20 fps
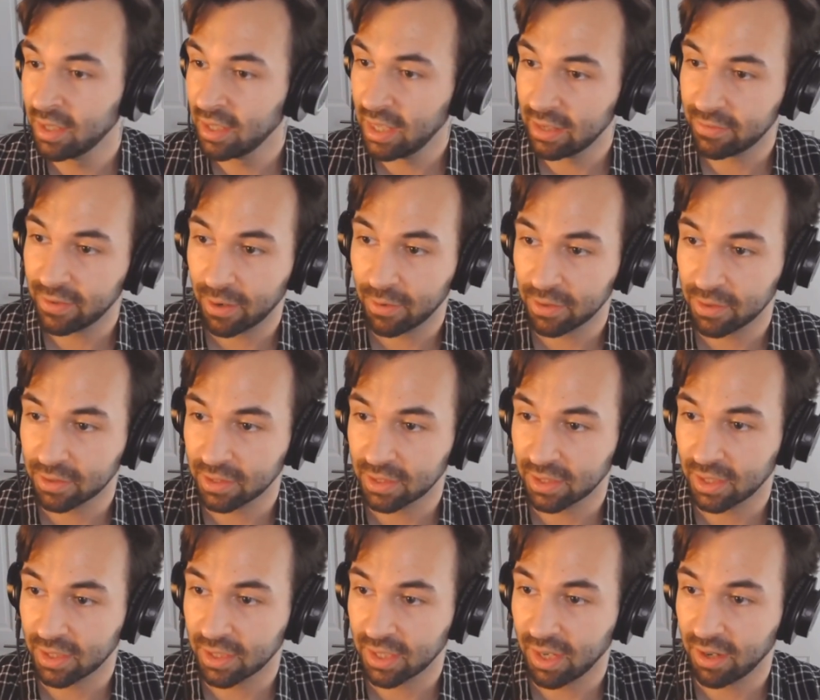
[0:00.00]
If I were to click
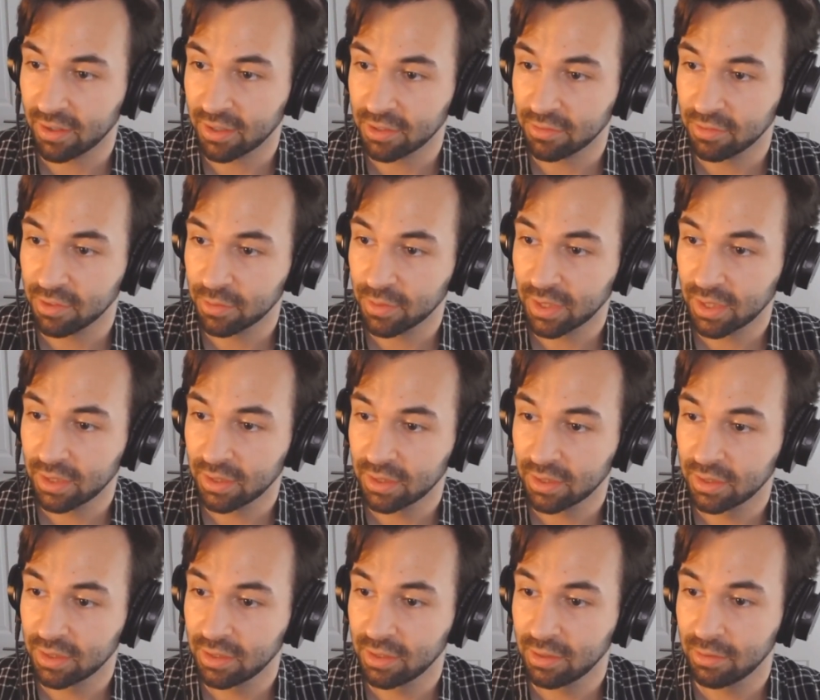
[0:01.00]
on character real quick,
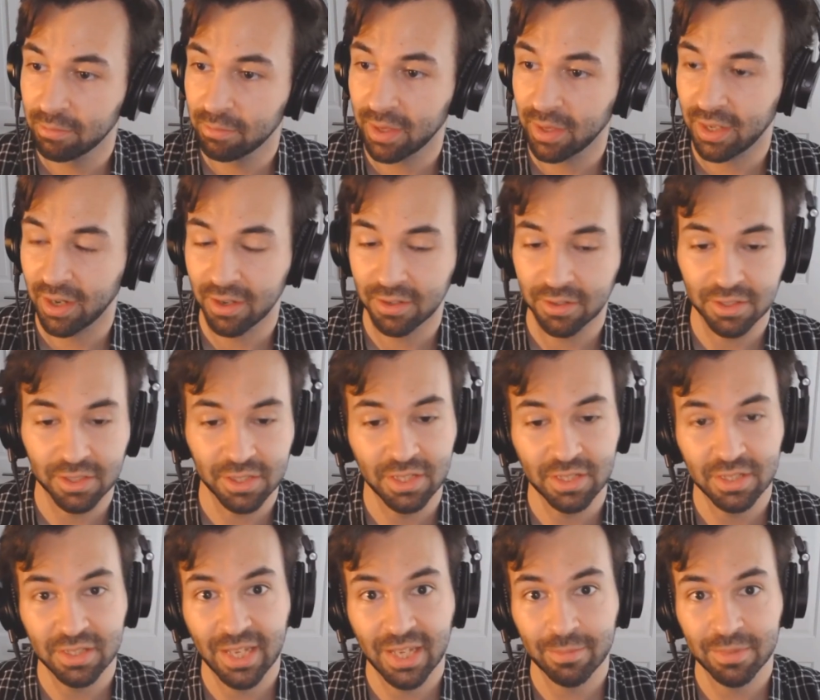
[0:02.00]
my character sheet
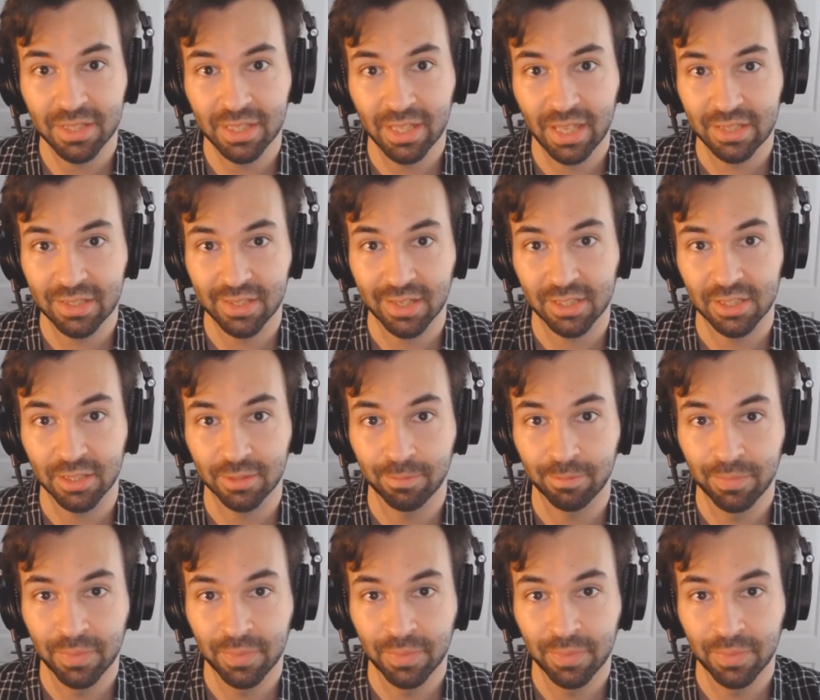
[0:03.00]
snaps to that section.